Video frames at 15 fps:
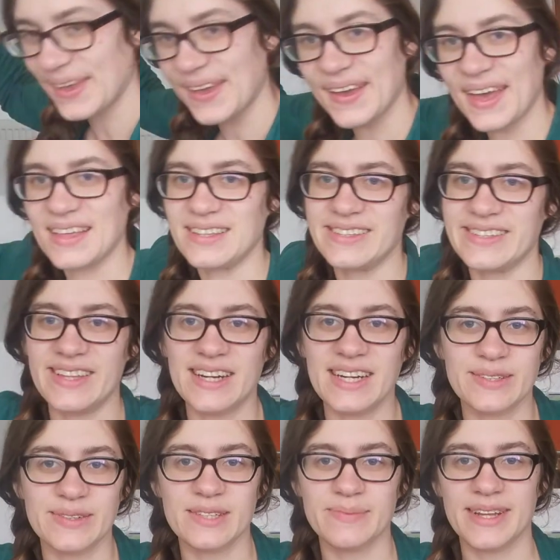Okay, so the
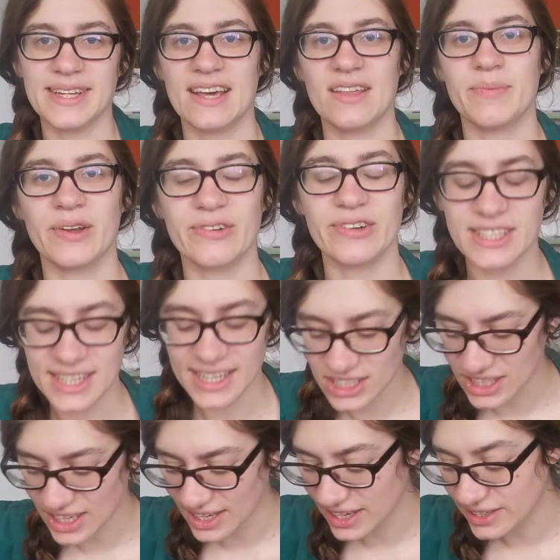next one is my Death by Cross
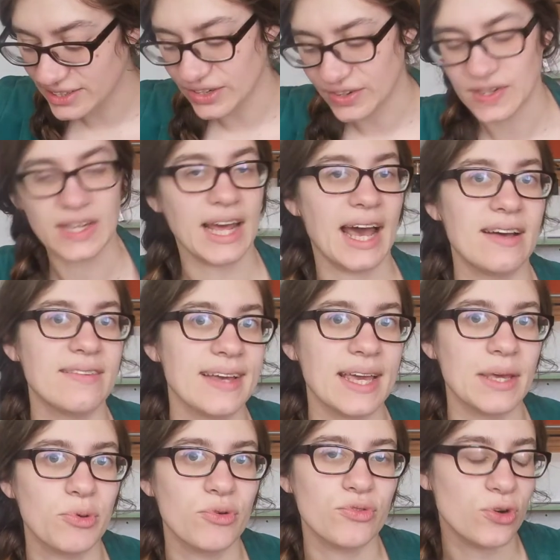Stitch, and I don't have
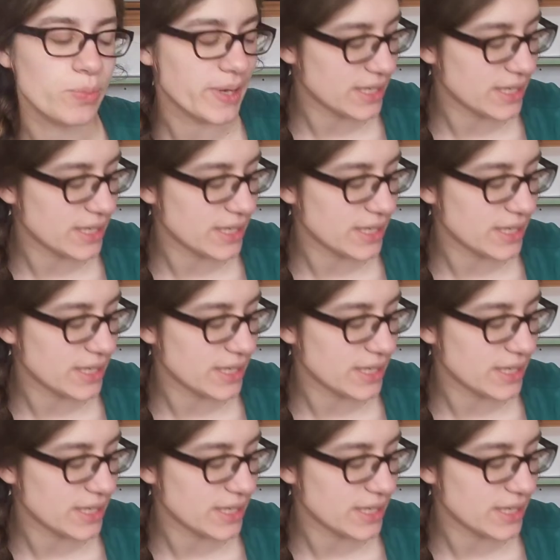a before